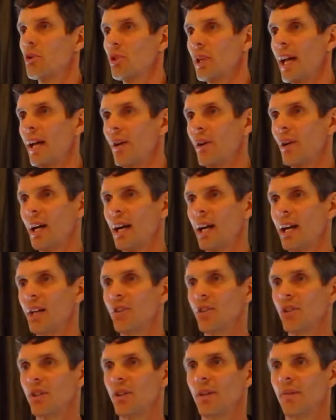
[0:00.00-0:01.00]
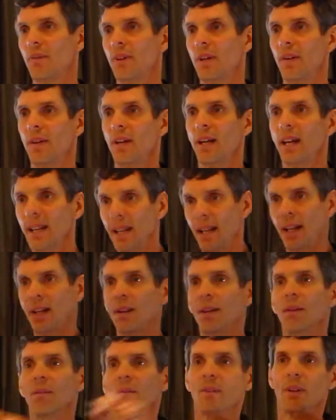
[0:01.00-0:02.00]
standardize and
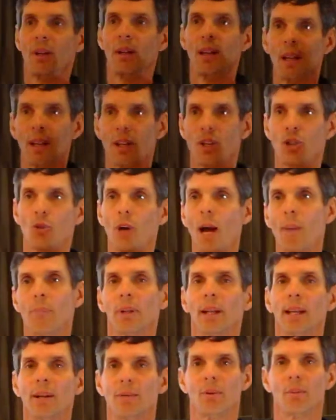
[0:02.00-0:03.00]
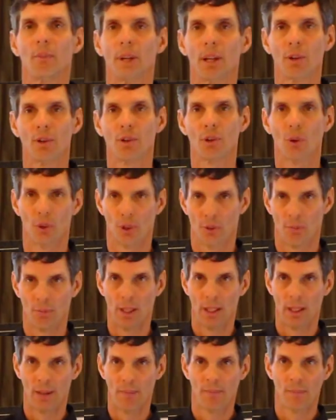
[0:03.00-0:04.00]
then extrapolate from there, so to
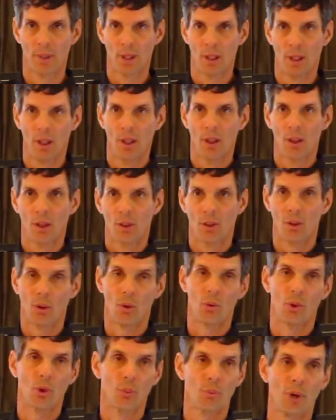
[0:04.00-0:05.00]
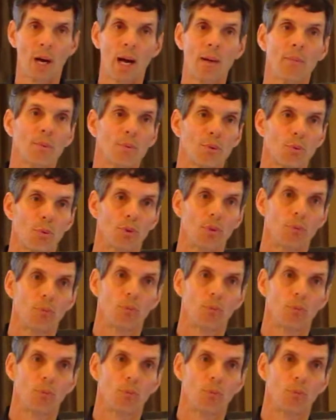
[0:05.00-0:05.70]
speak. So your problems will,